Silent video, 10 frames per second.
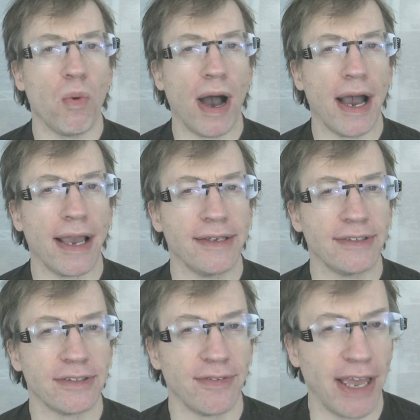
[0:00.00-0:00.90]
why
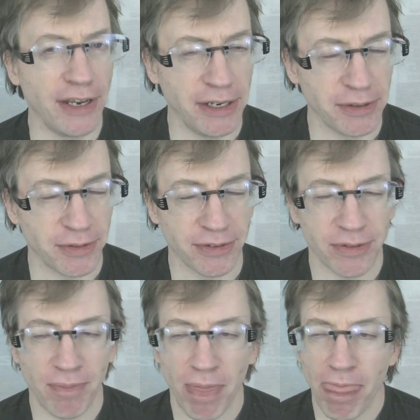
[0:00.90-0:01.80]
is this of any
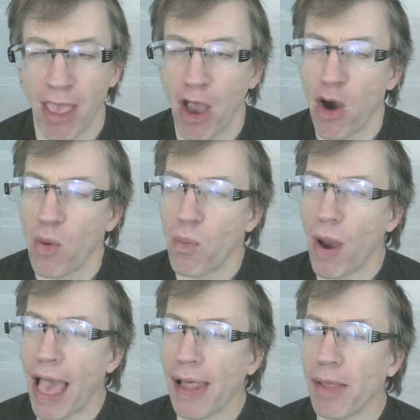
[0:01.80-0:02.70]
interest?
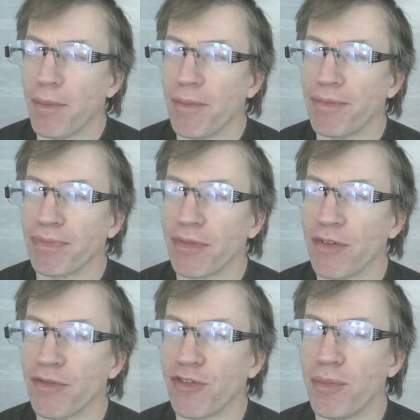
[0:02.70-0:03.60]
Well,
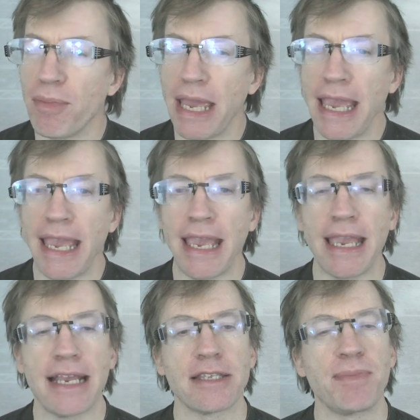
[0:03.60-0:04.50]
for
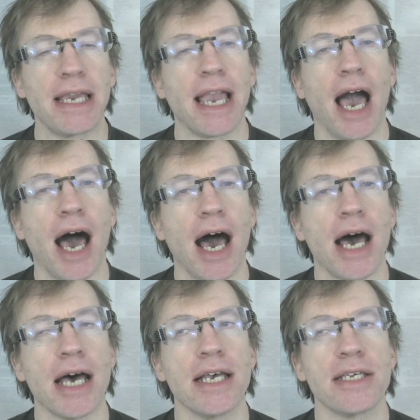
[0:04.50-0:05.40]
me, it's
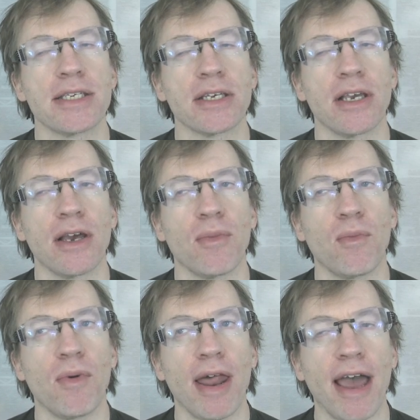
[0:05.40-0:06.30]
because
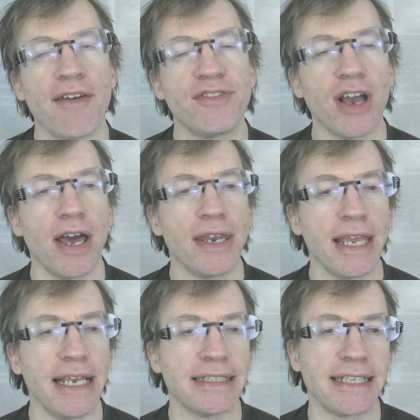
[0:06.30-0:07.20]
what I've
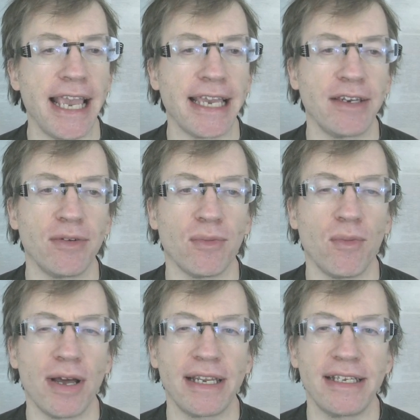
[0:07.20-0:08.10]
done is taken
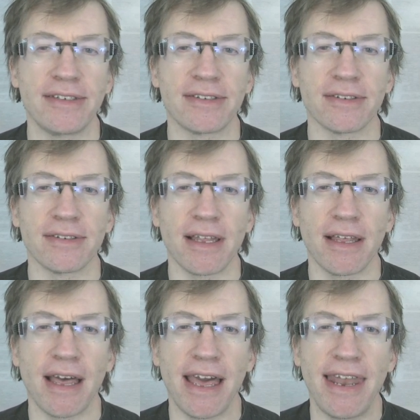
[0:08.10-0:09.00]
what is
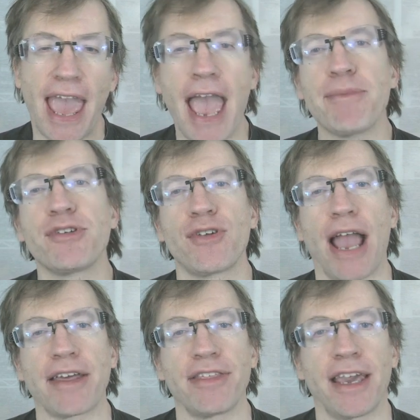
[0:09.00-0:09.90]
an
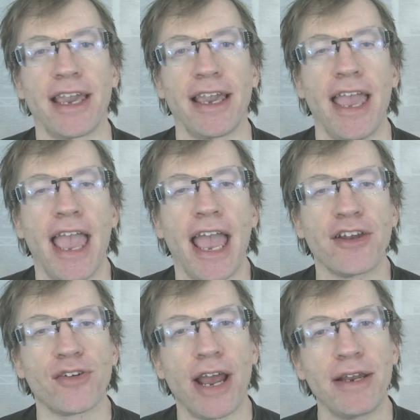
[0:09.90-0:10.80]
abstract thing
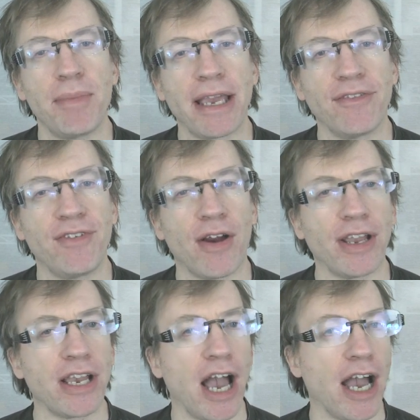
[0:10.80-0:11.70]
and tried to make it
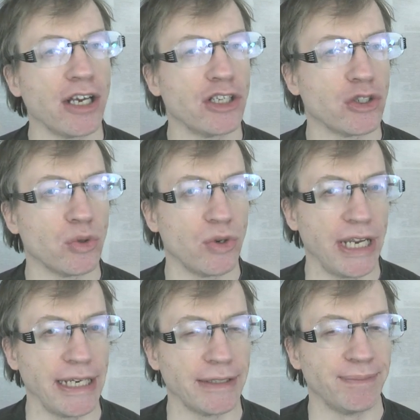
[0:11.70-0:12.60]
very
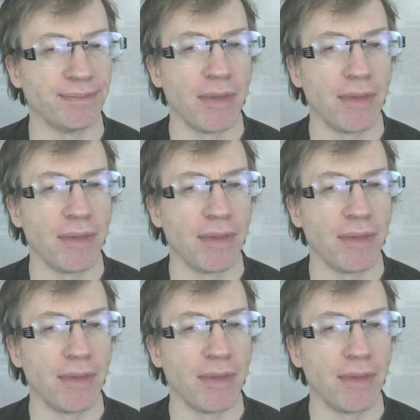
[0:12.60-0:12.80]
concrete.